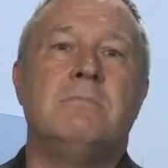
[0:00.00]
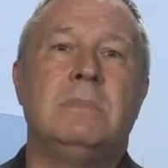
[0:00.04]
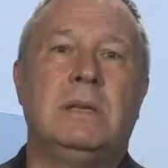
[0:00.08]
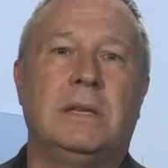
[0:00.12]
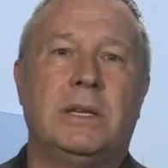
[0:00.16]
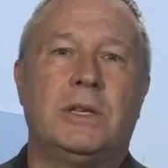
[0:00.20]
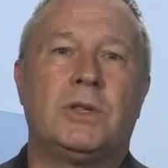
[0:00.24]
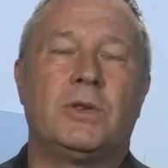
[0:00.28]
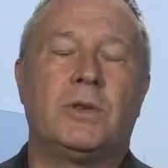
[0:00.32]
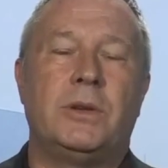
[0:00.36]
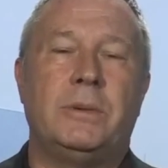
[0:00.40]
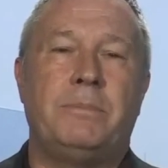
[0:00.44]

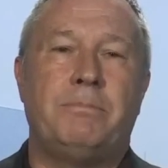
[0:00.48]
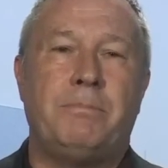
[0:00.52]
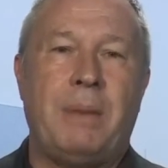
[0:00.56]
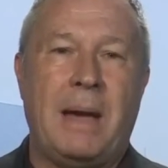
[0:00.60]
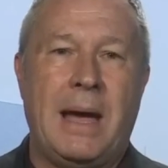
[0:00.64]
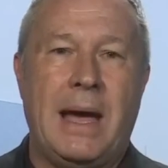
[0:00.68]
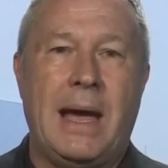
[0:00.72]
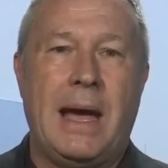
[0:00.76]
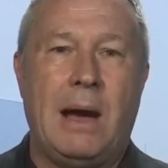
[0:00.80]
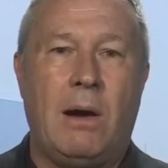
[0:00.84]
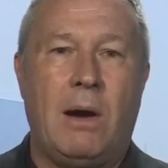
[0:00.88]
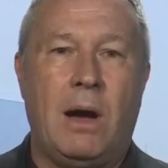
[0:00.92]
military
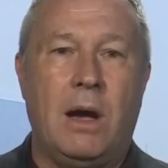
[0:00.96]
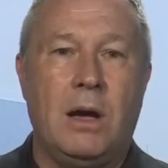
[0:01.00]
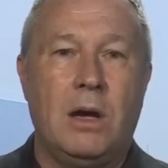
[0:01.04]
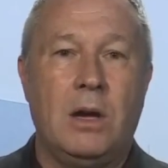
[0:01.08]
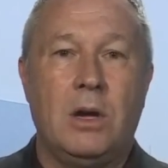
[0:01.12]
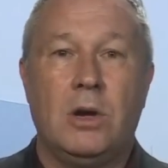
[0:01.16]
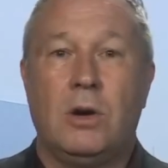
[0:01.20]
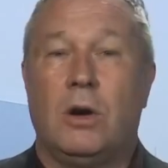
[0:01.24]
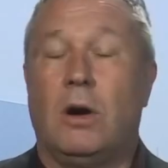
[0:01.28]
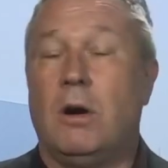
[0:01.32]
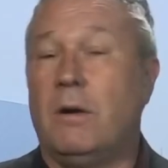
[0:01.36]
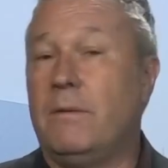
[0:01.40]
power
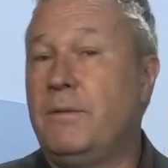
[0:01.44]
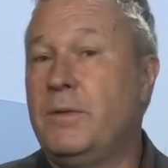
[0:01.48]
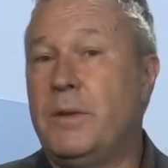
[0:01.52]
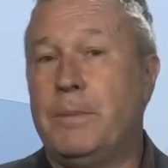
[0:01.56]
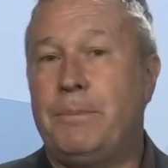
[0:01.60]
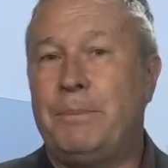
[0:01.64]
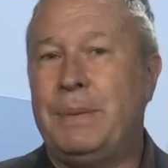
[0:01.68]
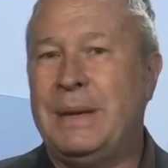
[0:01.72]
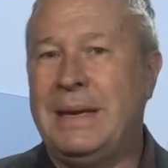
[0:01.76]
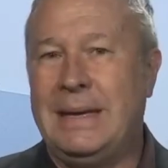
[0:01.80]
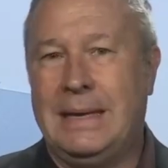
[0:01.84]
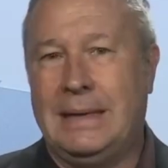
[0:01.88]
of the
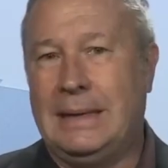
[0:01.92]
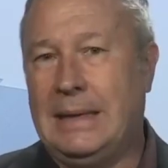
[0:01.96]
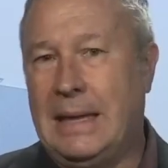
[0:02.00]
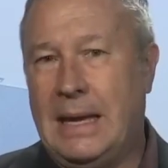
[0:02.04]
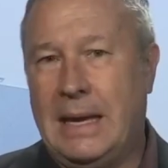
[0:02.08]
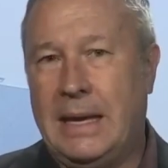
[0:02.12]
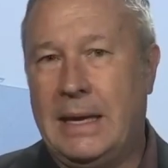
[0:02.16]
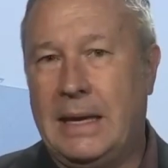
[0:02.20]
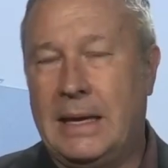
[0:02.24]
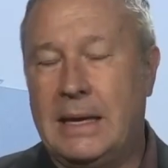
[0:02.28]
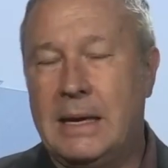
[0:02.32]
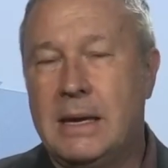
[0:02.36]

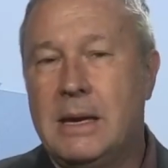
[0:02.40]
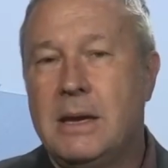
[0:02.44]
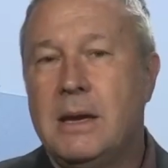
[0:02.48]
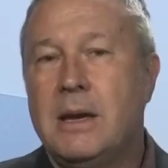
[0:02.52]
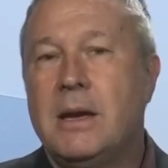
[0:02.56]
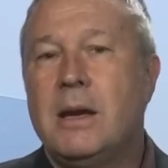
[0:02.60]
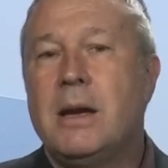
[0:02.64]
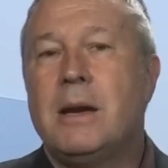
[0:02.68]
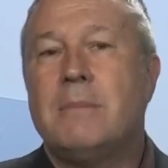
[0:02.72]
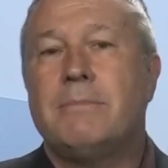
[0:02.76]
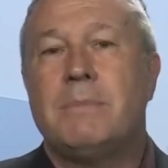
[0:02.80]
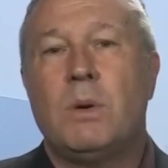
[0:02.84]
PLA,
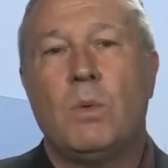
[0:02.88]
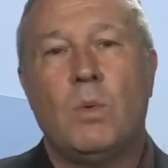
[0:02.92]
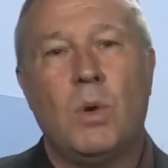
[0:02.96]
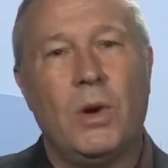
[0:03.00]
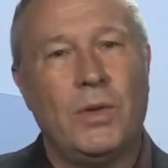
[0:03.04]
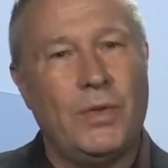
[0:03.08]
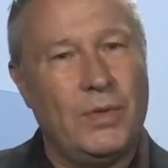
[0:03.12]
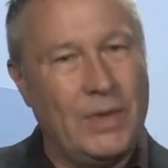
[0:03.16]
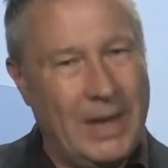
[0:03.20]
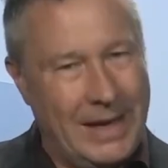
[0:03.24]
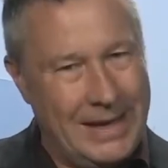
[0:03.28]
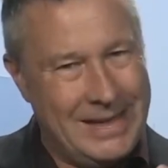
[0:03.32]
but
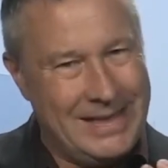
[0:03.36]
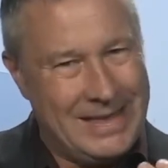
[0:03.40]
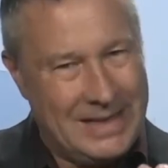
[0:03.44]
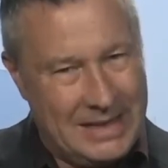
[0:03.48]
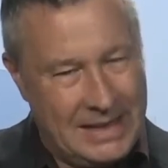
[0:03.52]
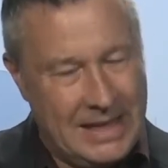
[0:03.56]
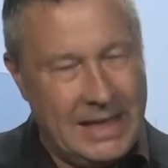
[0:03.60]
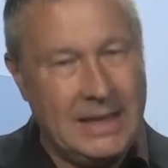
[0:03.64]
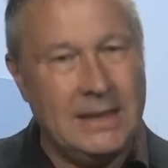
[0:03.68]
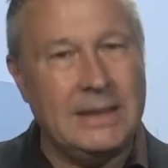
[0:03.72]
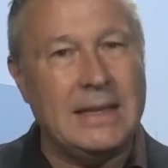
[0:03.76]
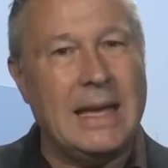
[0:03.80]
what they
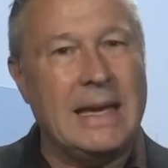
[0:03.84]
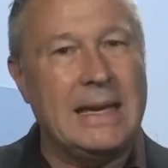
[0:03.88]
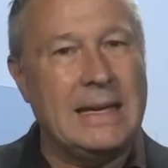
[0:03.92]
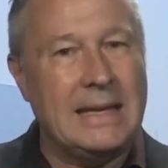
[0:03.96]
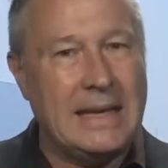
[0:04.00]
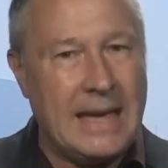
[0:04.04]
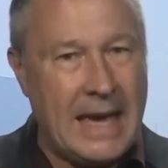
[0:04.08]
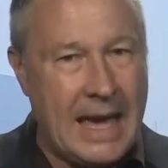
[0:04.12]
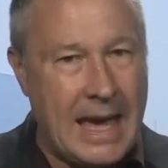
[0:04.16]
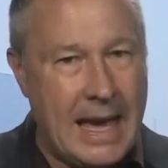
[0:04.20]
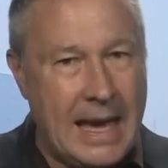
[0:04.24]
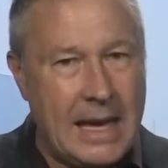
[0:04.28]
think they
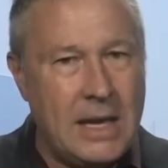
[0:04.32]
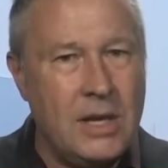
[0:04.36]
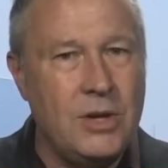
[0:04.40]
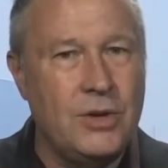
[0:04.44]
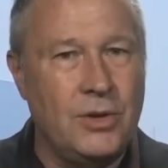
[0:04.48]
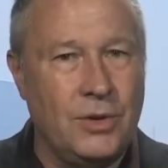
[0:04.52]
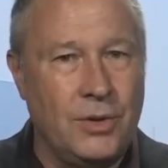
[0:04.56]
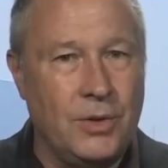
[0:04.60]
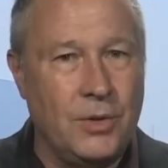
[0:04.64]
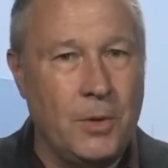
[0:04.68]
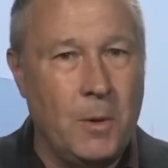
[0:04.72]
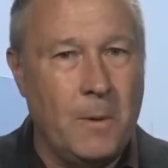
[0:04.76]
can
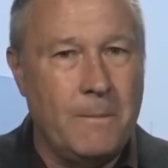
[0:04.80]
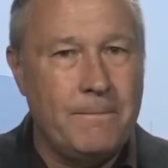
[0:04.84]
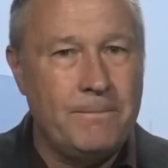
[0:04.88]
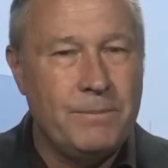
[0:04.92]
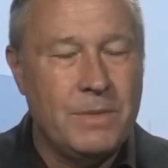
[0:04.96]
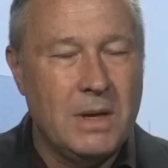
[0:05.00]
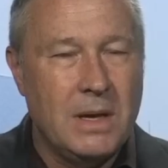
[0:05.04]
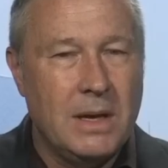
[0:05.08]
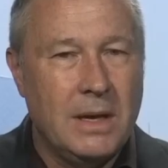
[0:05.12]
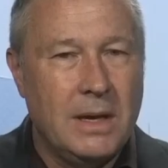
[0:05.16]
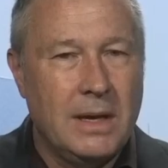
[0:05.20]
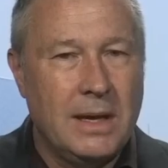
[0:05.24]
do
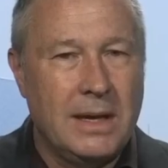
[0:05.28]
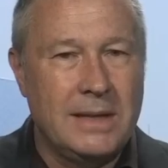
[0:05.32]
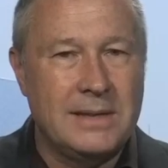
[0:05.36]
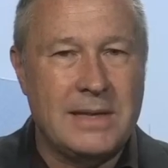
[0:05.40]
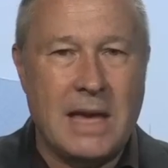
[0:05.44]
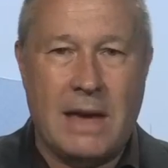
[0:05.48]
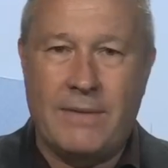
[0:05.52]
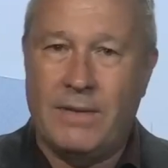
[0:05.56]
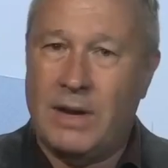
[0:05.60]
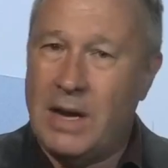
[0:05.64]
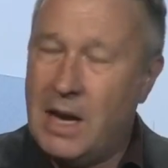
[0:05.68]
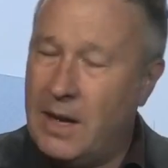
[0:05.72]
is
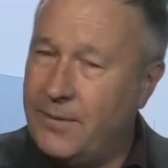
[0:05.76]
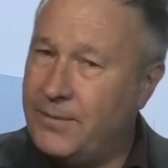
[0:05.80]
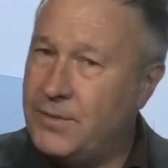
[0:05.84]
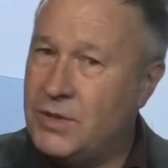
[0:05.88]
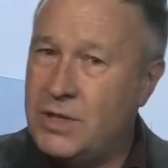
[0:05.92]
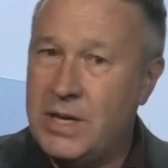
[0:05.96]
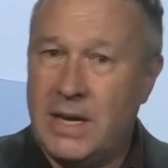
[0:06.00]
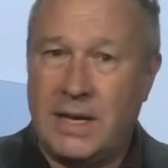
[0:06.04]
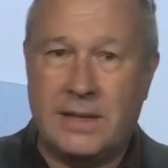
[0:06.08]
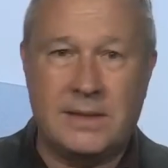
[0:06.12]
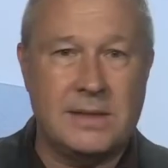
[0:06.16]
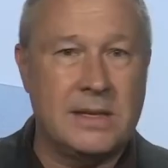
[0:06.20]
have enough
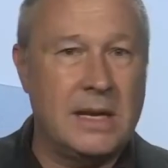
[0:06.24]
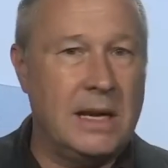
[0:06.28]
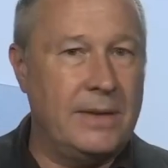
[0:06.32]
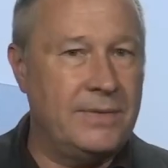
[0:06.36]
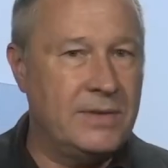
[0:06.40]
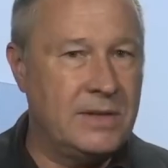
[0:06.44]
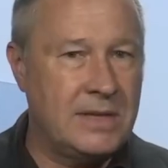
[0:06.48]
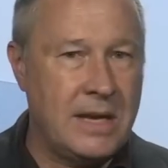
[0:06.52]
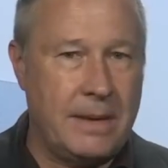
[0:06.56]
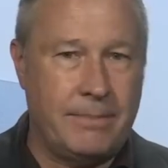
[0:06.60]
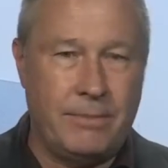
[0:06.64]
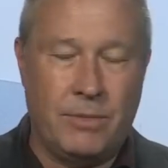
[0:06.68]
jets,
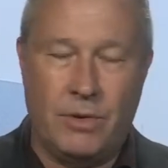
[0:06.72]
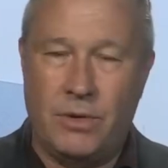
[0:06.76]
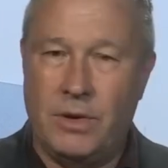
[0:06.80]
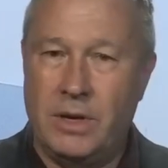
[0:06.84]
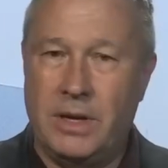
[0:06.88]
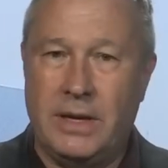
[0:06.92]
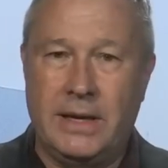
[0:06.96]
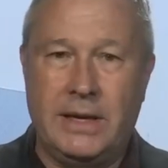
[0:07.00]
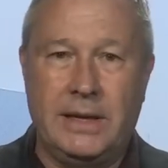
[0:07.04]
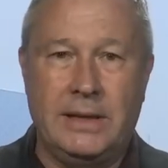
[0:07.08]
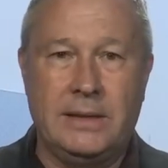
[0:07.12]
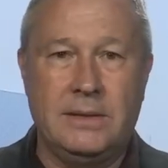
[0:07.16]
enough
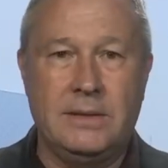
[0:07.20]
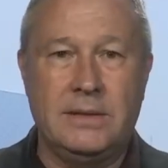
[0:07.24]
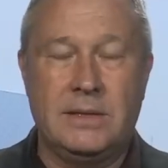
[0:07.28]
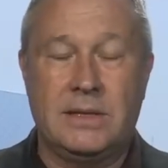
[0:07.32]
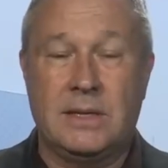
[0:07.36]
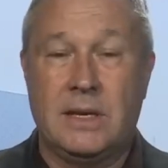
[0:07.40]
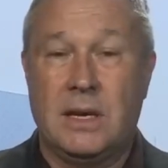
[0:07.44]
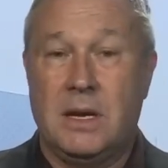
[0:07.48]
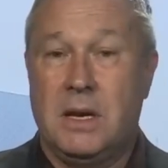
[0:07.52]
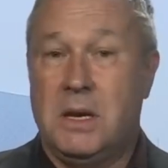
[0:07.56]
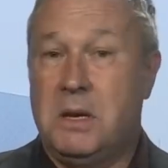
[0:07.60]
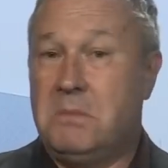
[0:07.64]

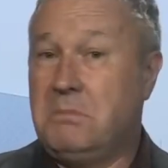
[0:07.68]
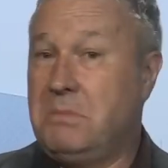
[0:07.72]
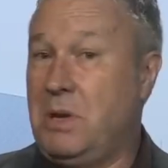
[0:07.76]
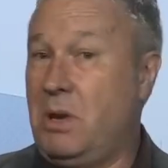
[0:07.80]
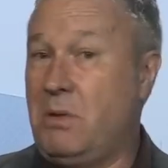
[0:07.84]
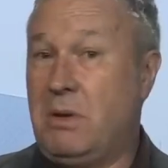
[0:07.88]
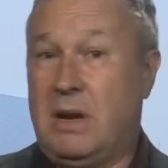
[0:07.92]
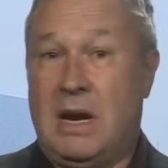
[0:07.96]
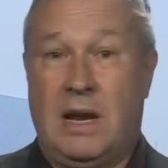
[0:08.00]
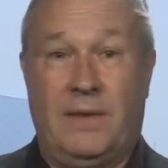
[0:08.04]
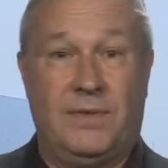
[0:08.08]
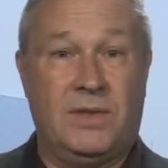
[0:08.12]
submarines,
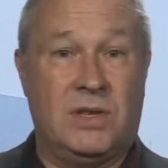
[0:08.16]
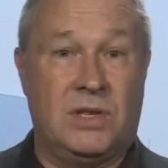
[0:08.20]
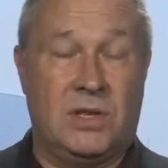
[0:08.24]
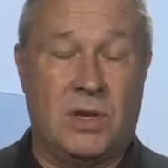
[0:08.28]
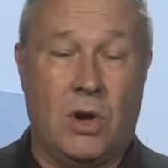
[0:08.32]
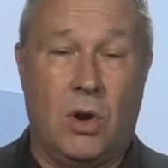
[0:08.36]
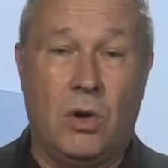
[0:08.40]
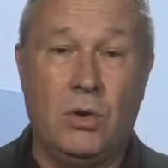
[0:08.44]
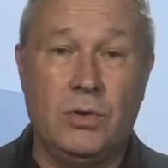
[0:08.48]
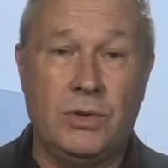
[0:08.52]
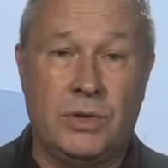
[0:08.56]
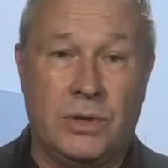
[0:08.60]
enough
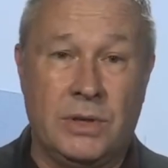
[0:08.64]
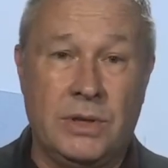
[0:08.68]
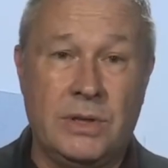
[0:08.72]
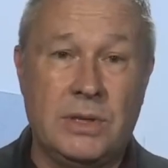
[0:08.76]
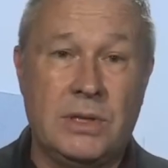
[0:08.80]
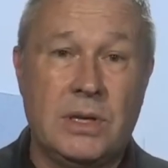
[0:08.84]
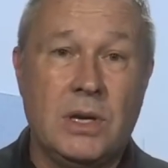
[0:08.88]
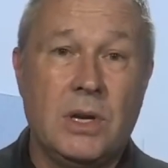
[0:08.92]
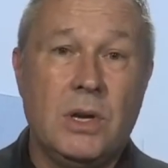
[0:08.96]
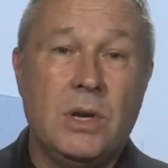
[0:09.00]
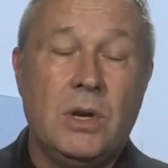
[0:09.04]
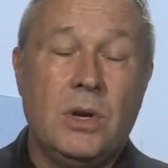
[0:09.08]

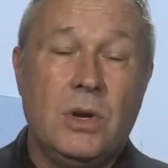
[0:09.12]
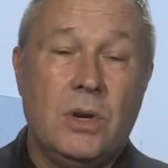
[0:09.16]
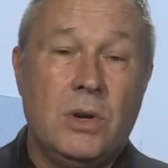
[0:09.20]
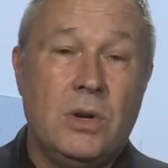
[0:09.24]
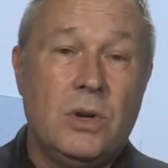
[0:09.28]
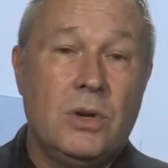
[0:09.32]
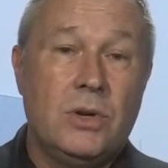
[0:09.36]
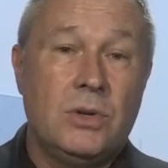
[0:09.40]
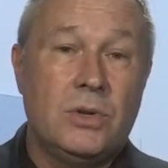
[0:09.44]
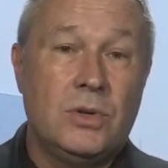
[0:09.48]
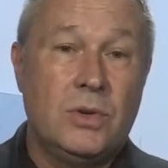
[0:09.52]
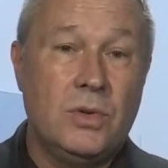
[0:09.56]
soldiers
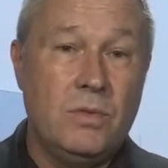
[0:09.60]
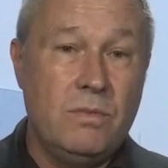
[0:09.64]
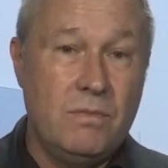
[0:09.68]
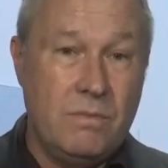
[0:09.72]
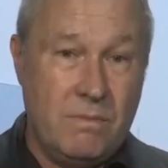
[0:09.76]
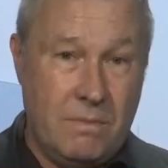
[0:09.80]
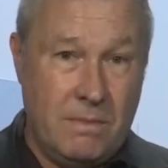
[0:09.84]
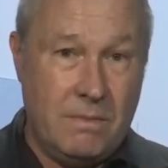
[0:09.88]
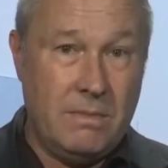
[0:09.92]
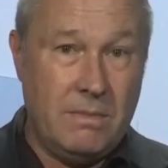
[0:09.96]
to